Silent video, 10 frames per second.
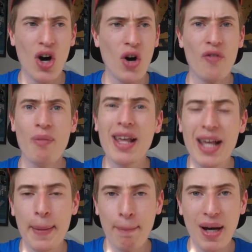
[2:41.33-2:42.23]
of
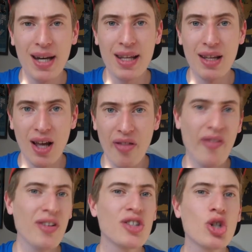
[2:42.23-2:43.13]
making money,
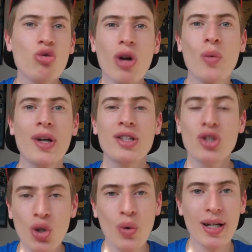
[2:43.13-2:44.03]
then this is a great way to
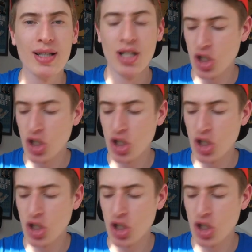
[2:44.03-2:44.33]
do it.